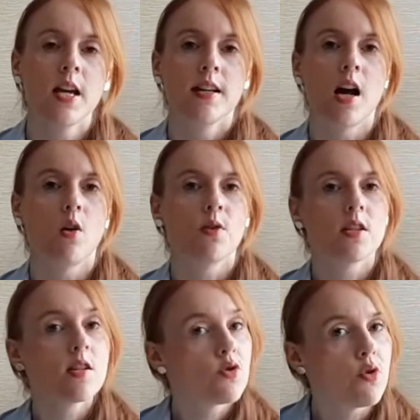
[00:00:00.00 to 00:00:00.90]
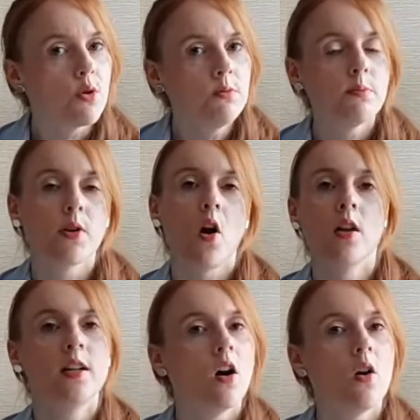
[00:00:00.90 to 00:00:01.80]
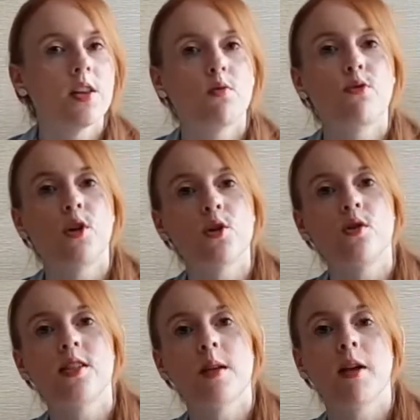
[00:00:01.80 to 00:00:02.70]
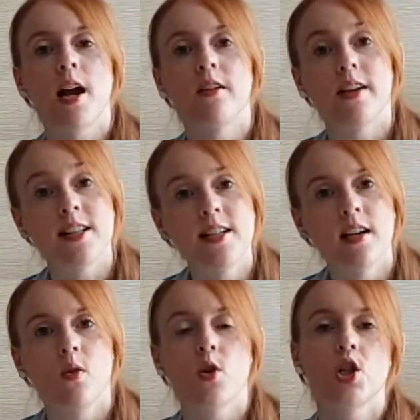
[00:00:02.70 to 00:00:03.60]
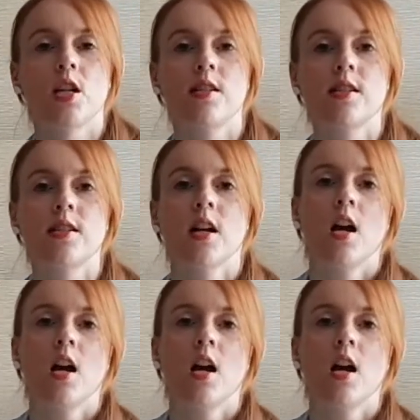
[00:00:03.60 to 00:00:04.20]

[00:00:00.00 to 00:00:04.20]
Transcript: Now, this is true, but all in all, they refer to the same kind of idea, which is